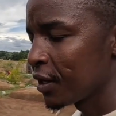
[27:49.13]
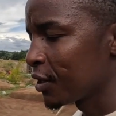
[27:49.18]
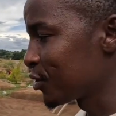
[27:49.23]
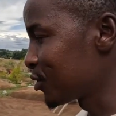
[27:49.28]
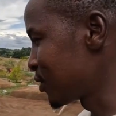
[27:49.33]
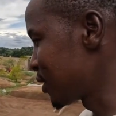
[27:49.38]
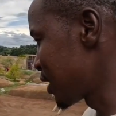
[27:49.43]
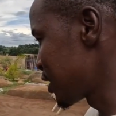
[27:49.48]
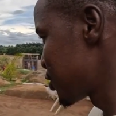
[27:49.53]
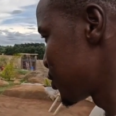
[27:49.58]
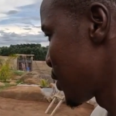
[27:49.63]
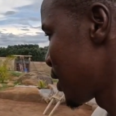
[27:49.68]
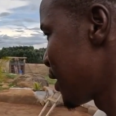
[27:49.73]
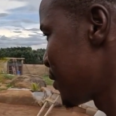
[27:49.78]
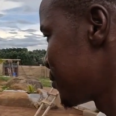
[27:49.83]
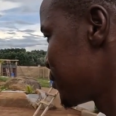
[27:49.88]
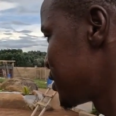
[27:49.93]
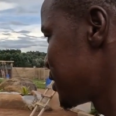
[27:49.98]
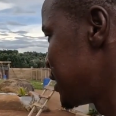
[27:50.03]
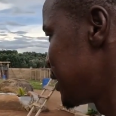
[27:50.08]
So that's why
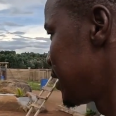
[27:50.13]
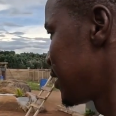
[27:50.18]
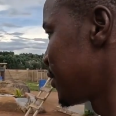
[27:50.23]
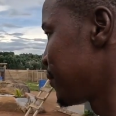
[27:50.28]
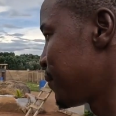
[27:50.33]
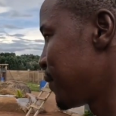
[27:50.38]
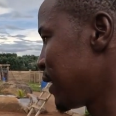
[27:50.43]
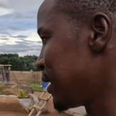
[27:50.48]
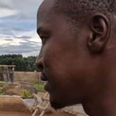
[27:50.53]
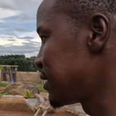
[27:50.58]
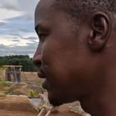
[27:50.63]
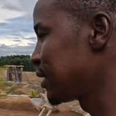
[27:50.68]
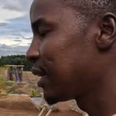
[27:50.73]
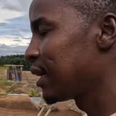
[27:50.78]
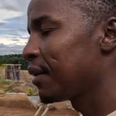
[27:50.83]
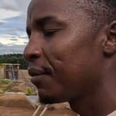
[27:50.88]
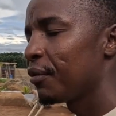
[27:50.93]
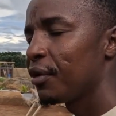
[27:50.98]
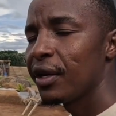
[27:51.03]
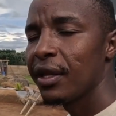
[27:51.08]
I'm still replacing
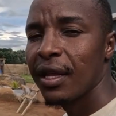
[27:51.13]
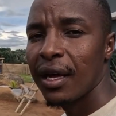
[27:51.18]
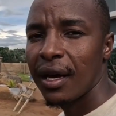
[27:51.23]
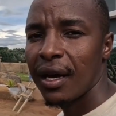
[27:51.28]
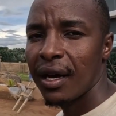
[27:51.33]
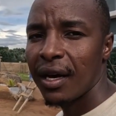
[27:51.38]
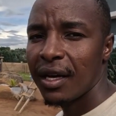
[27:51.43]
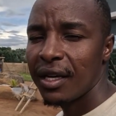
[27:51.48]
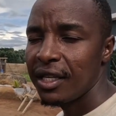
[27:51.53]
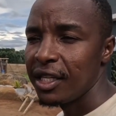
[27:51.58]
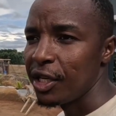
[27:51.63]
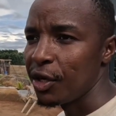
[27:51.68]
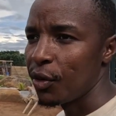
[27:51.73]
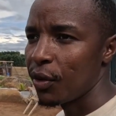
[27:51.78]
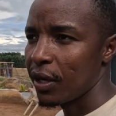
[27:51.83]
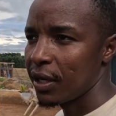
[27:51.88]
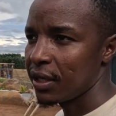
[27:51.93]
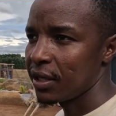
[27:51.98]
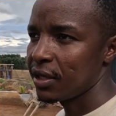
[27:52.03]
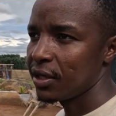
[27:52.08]
them with new
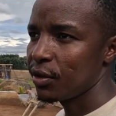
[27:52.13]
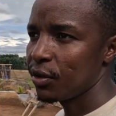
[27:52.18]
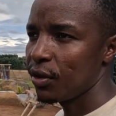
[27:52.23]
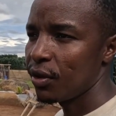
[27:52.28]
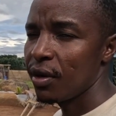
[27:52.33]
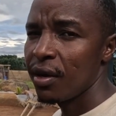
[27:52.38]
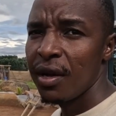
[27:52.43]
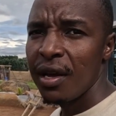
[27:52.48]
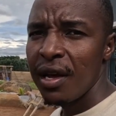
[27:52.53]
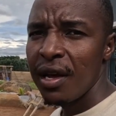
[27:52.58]
ones. So